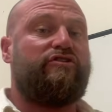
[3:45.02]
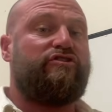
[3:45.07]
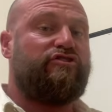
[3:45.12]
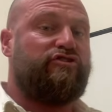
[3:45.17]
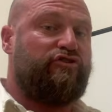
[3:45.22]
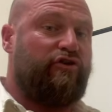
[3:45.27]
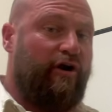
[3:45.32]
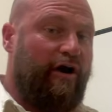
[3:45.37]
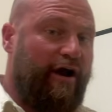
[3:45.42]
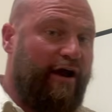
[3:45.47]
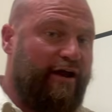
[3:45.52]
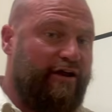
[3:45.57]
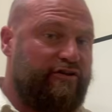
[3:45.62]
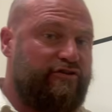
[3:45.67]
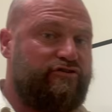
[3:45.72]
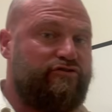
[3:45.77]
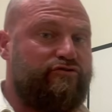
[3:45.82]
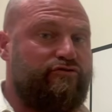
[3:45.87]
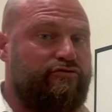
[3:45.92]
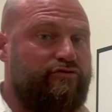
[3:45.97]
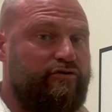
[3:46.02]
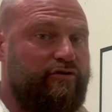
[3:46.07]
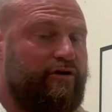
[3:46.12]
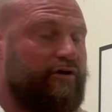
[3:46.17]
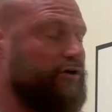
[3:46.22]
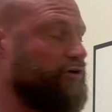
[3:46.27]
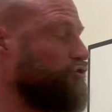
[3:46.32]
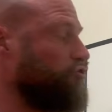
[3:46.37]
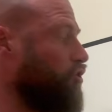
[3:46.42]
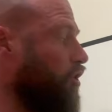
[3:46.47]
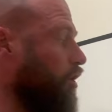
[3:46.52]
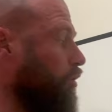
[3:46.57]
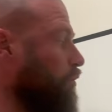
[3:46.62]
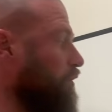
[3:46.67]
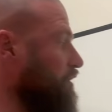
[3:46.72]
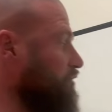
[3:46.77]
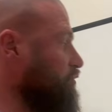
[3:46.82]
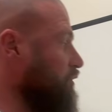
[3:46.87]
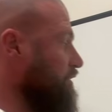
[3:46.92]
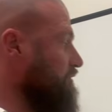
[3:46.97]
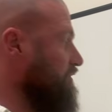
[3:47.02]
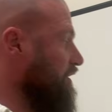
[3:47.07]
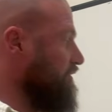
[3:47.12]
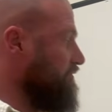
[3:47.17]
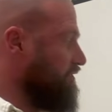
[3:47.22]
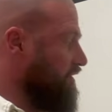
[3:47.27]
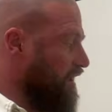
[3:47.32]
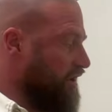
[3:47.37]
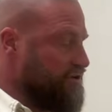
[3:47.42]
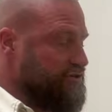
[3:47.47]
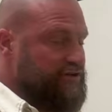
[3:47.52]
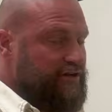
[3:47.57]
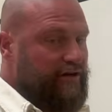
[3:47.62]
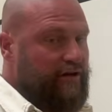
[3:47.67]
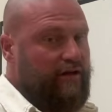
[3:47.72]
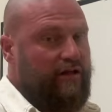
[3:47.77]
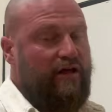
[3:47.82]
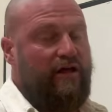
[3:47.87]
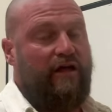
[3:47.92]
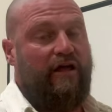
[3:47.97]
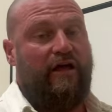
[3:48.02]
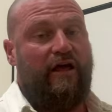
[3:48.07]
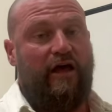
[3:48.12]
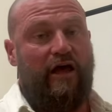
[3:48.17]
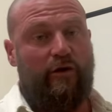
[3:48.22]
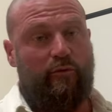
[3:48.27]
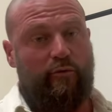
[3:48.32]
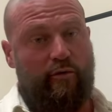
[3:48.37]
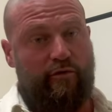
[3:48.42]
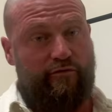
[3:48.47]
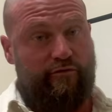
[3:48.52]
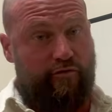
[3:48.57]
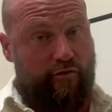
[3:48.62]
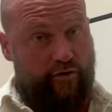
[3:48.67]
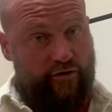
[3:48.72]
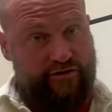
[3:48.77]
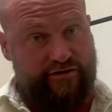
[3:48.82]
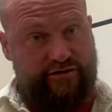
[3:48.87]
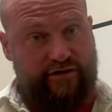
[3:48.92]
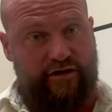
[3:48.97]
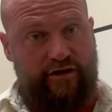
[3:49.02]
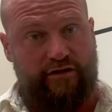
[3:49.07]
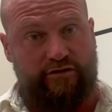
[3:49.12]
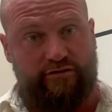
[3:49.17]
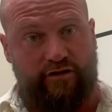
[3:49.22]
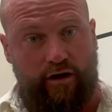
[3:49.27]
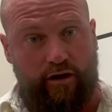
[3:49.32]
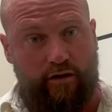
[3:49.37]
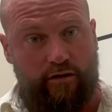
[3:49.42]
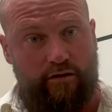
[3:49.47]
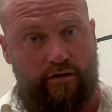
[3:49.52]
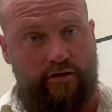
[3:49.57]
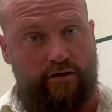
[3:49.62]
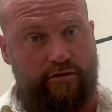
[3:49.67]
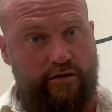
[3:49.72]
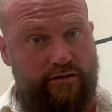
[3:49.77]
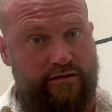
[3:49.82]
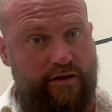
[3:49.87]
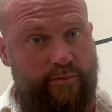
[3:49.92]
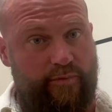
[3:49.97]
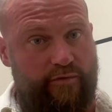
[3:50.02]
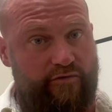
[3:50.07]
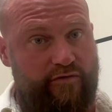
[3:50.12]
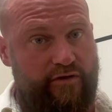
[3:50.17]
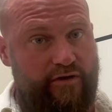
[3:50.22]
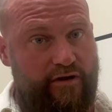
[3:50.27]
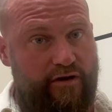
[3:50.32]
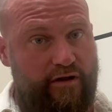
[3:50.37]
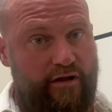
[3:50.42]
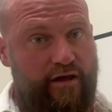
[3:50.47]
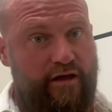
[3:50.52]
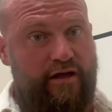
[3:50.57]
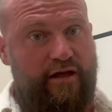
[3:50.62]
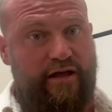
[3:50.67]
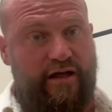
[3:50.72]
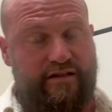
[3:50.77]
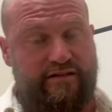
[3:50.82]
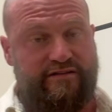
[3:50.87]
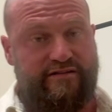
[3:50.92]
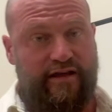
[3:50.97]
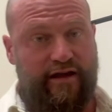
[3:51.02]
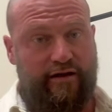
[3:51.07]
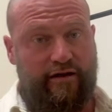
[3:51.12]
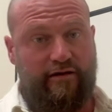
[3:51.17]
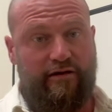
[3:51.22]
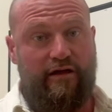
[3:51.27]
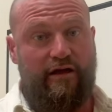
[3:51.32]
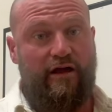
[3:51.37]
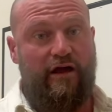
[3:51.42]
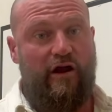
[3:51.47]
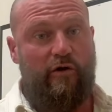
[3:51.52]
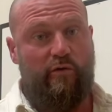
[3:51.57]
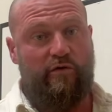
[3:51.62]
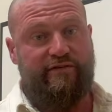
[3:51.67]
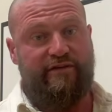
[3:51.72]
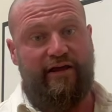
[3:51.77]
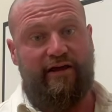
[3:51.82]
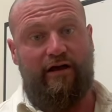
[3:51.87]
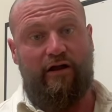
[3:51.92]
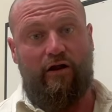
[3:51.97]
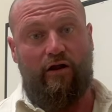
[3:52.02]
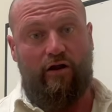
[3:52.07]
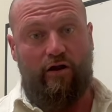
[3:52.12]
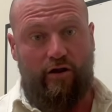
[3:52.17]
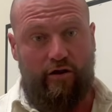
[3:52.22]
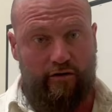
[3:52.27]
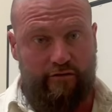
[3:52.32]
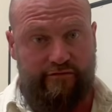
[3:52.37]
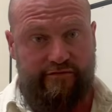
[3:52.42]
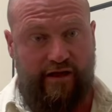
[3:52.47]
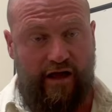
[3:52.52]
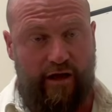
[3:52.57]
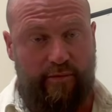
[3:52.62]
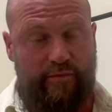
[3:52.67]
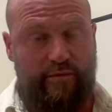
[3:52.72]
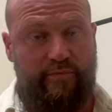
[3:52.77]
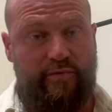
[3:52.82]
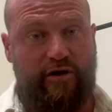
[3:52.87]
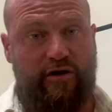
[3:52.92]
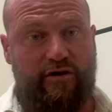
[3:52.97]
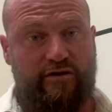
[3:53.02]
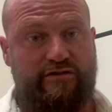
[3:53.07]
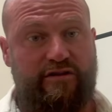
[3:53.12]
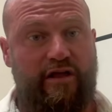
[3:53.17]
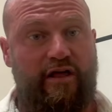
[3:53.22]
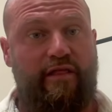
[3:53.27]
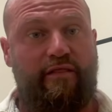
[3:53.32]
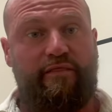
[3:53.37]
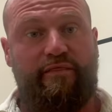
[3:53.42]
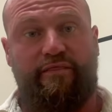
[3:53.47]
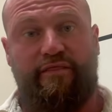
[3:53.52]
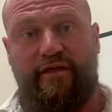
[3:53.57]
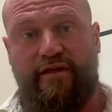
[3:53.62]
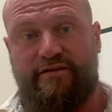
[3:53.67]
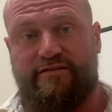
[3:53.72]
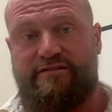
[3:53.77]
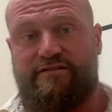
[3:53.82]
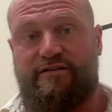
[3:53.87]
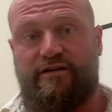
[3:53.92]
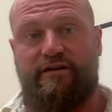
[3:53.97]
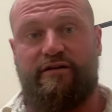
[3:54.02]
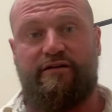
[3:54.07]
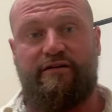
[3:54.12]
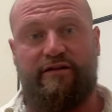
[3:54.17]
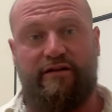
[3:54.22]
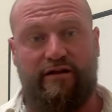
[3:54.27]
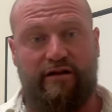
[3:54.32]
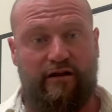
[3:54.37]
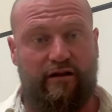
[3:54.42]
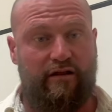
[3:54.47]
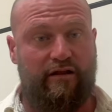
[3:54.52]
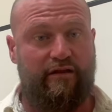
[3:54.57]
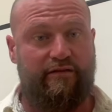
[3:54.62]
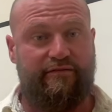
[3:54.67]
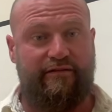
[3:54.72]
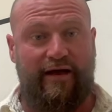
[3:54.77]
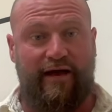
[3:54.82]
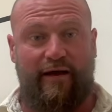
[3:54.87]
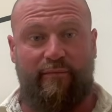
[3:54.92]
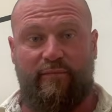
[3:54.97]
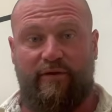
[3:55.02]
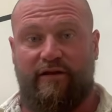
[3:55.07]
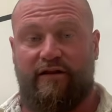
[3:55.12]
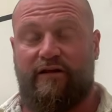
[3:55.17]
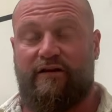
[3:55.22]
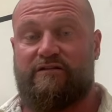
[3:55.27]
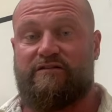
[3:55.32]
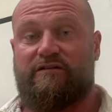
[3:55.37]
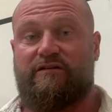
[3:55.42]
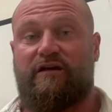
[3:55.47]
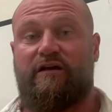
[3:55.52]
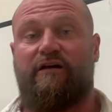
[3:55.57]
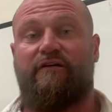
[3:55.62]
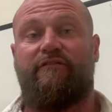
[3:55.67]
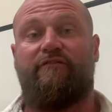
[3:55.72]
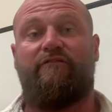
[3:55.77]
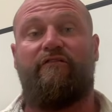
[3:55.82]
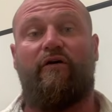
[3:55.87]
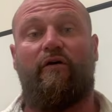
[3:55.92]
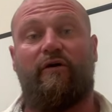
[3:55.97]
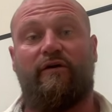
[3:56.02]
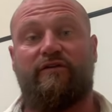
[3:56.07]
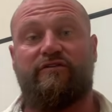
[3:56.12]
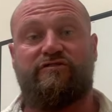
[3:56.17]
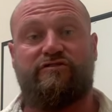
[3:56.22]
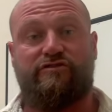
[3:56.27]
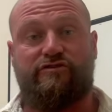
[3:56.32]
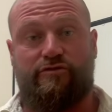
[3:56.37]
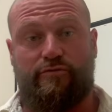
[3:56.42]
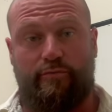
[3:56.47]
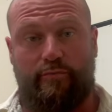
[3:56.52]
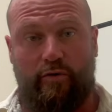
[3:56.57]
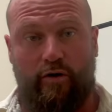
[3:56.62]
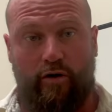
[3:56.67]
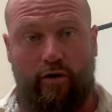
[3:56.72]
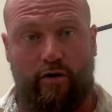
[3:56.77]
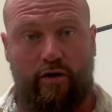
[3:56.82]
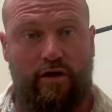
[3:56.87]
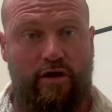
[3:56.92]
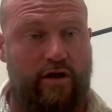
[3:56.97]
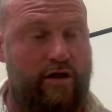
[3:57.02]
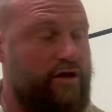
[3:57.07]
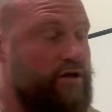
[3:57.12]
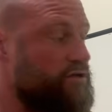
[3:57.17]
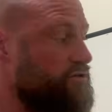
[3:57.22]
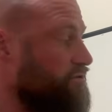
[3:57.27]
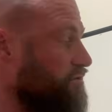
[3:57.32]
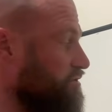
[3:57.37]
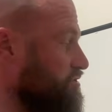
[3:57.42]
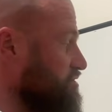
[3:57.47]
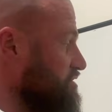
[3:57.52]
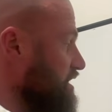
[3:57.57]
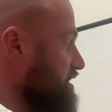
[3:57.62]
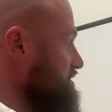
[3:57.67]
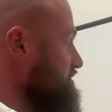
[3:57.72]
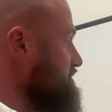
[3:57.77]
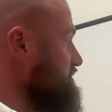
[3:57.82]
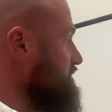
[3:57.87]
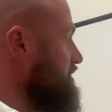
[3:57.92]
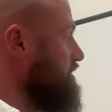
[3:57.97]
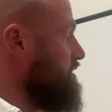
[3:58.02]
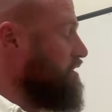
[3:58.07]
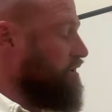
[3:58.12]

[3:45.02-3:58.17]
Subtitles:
try to draw with a 25 gauge needle. It will first dull the tip of the needle, and second, it will take a lot of time because this needle diameter is very small. So just